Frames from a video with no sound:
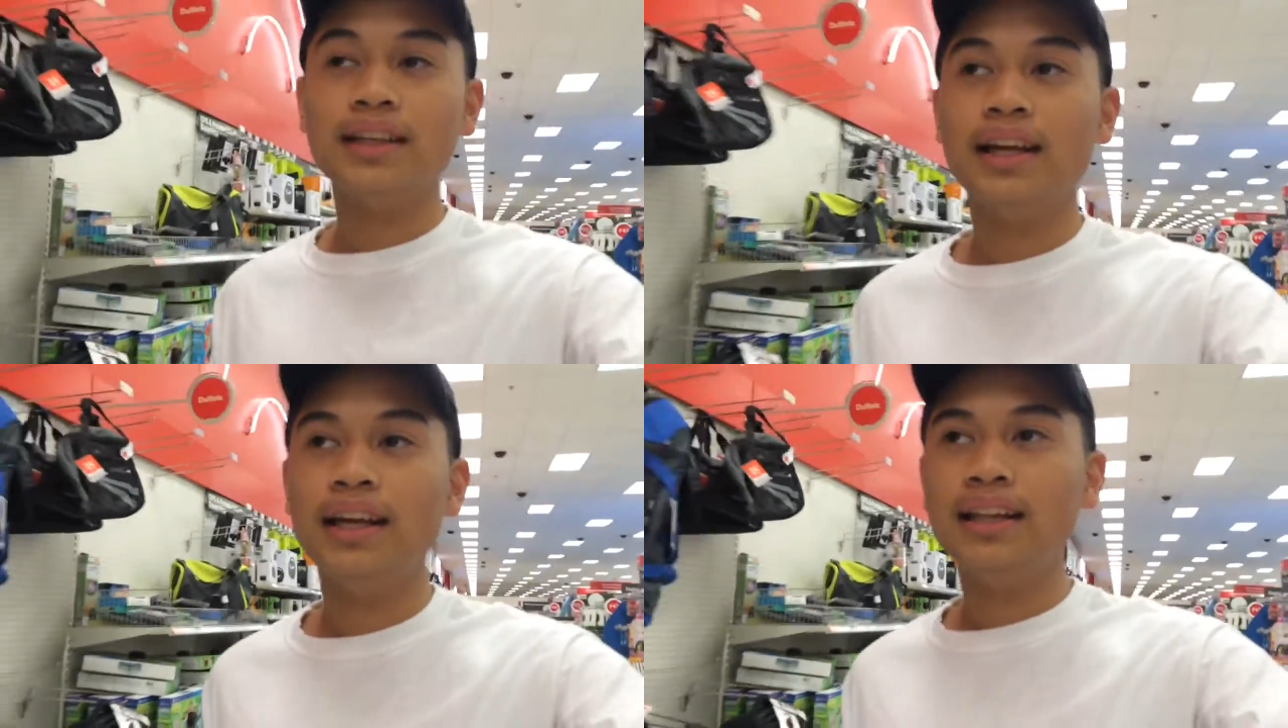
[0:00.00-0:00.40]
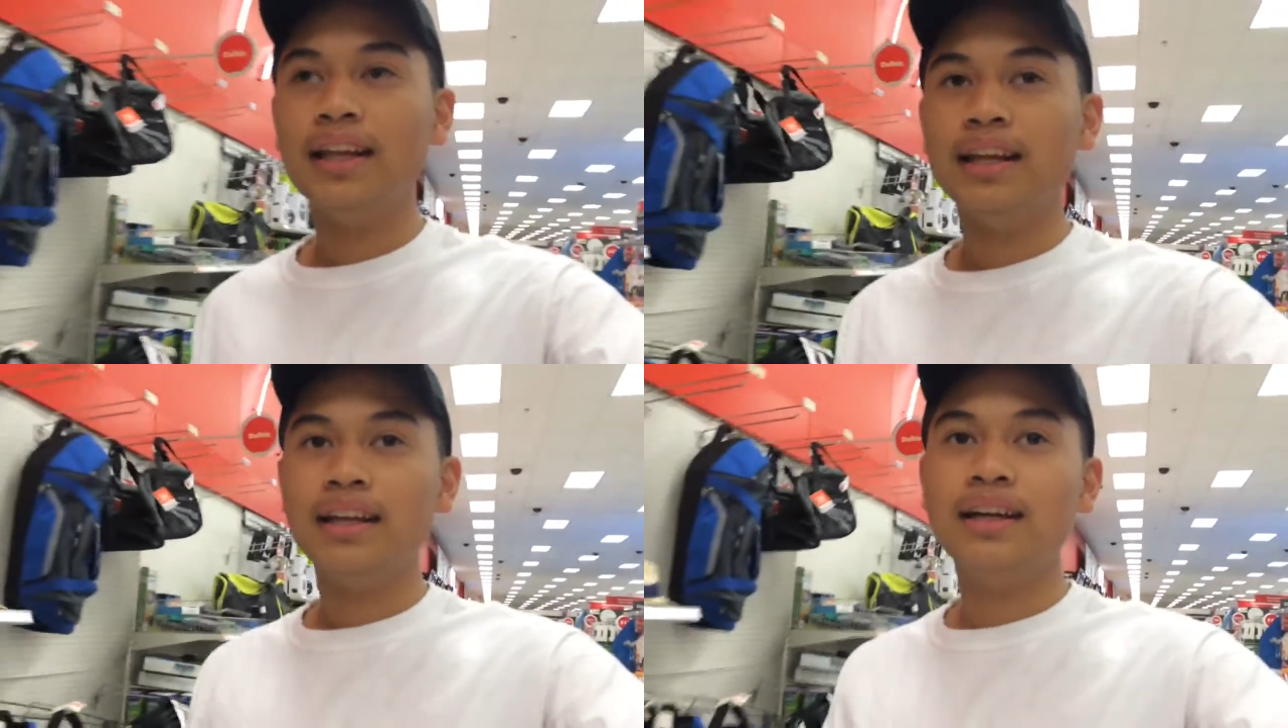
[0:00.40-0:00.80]
and
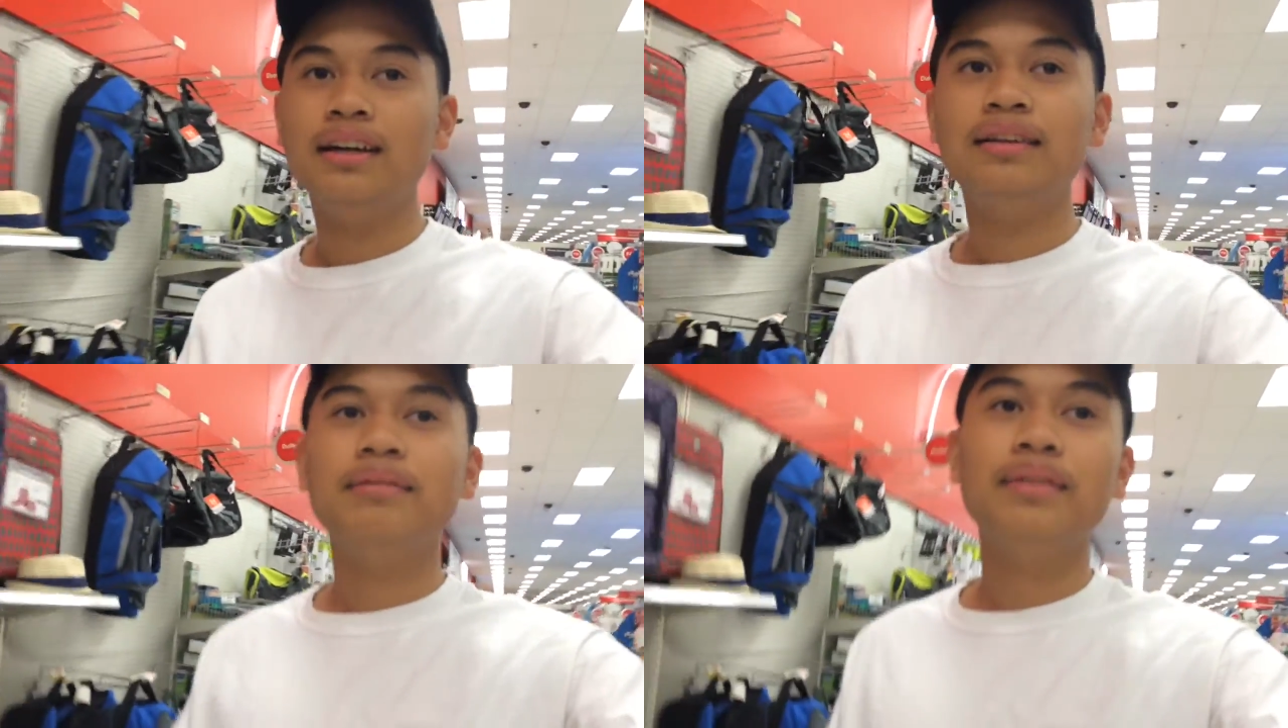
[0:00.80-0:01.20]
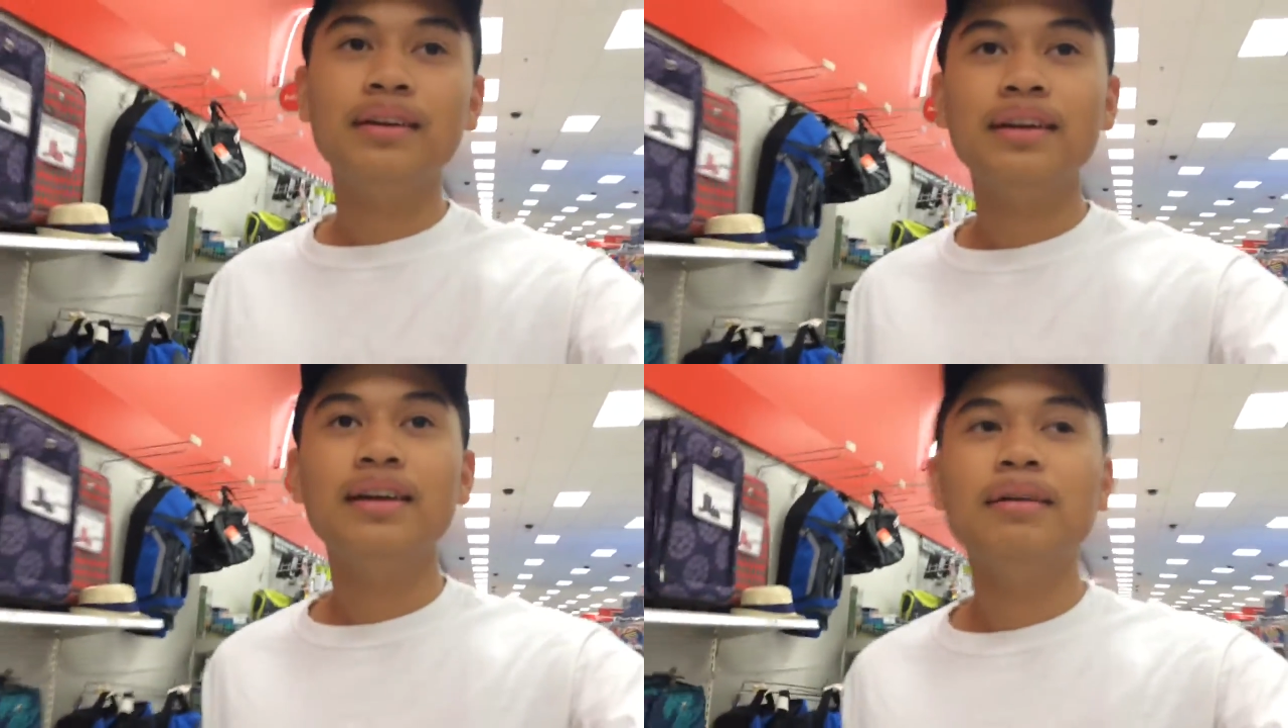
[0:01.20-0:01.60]
then
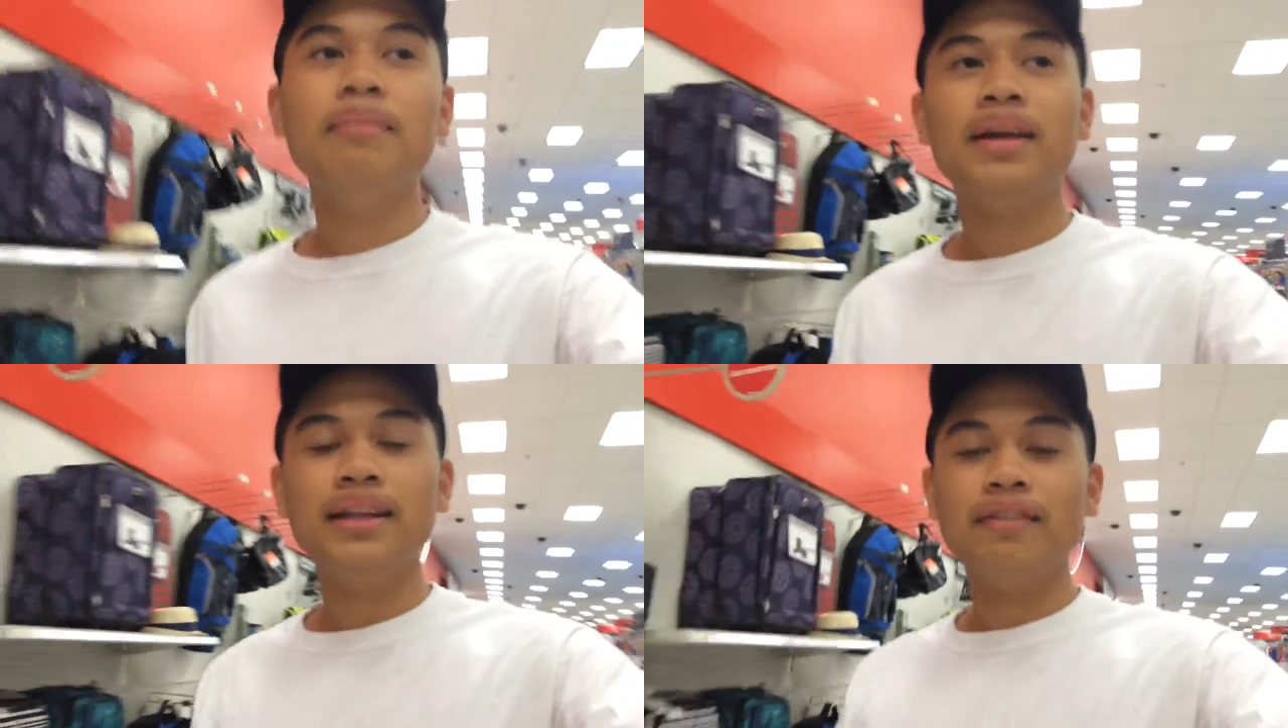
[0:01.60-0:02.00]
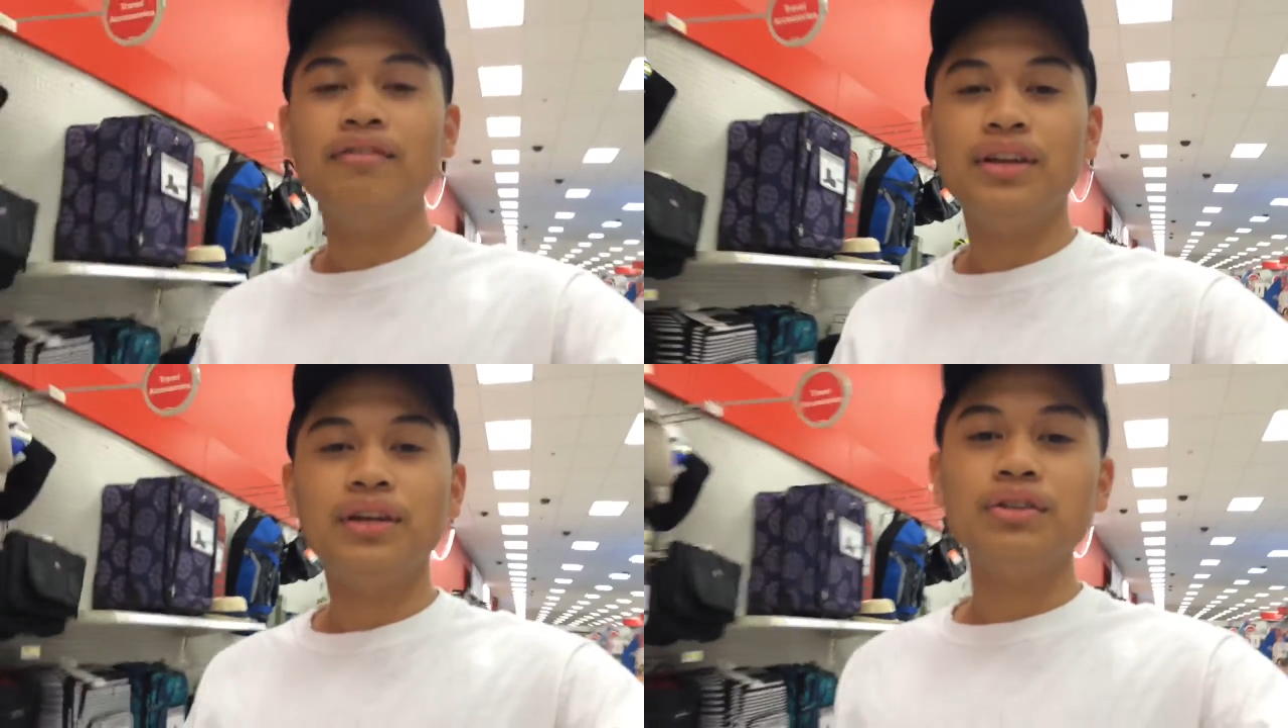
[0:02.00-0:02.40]
making the
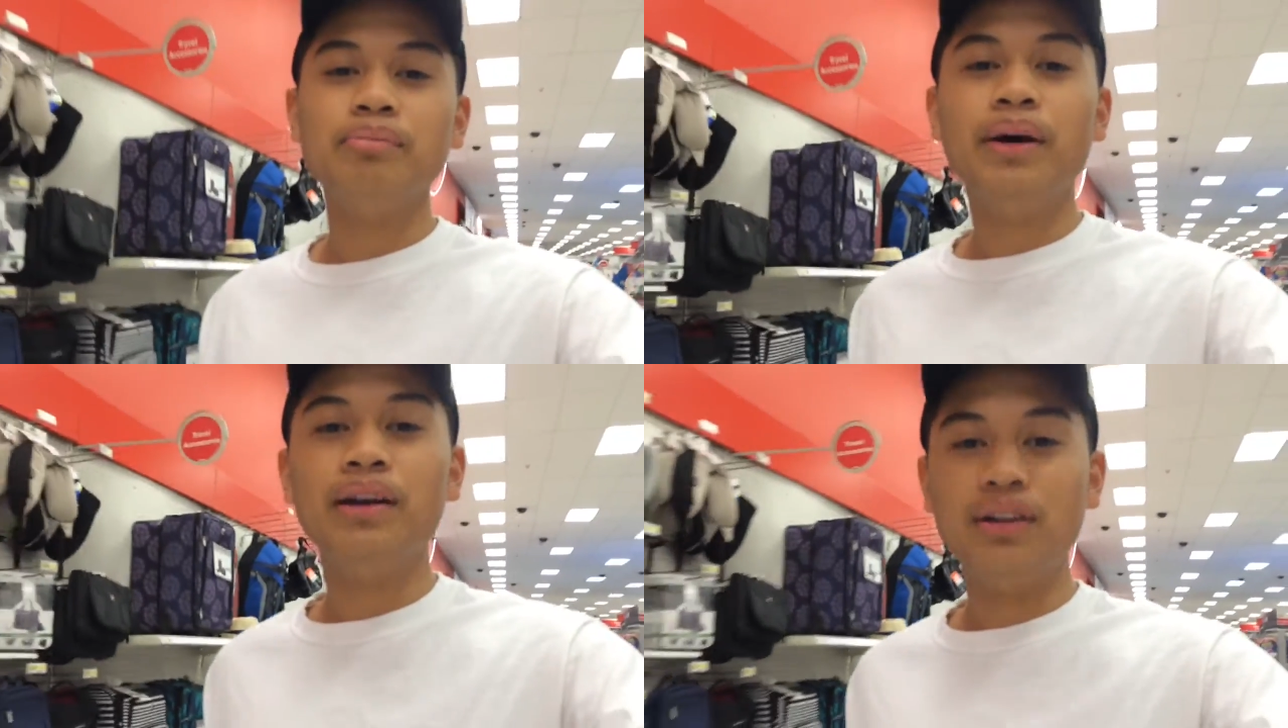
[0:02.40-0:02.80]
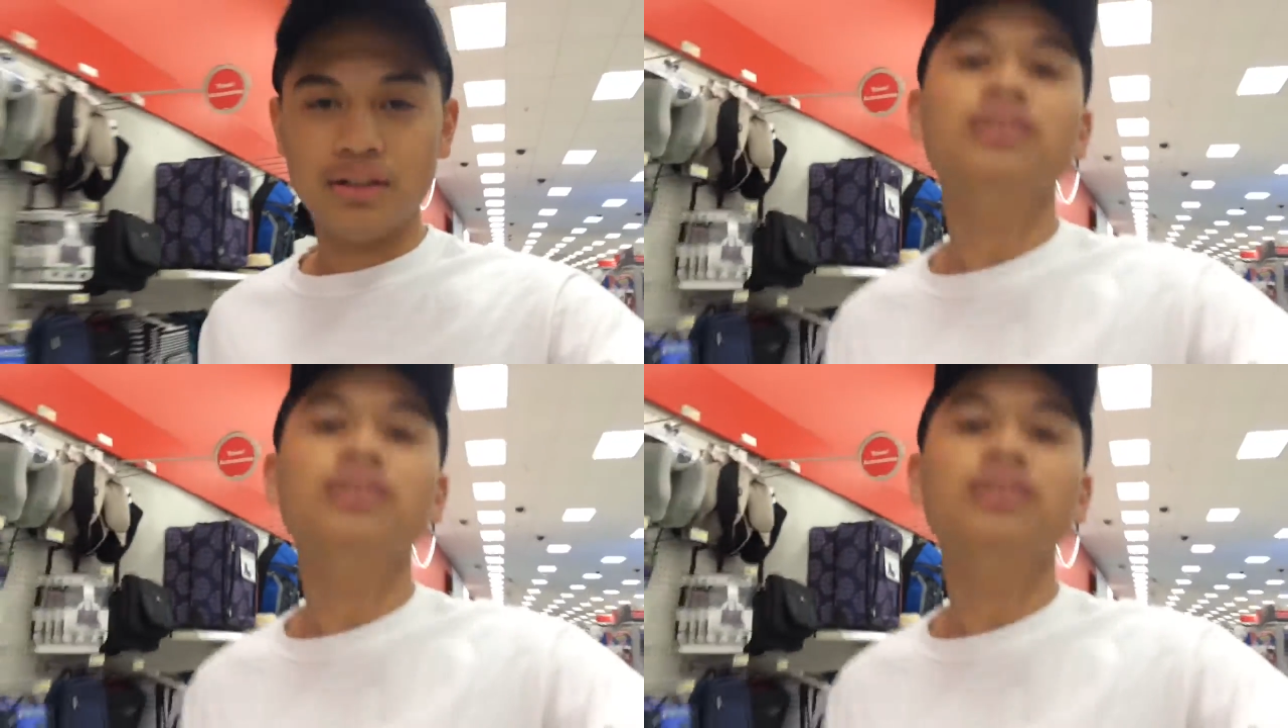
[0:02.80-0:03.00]
videos better.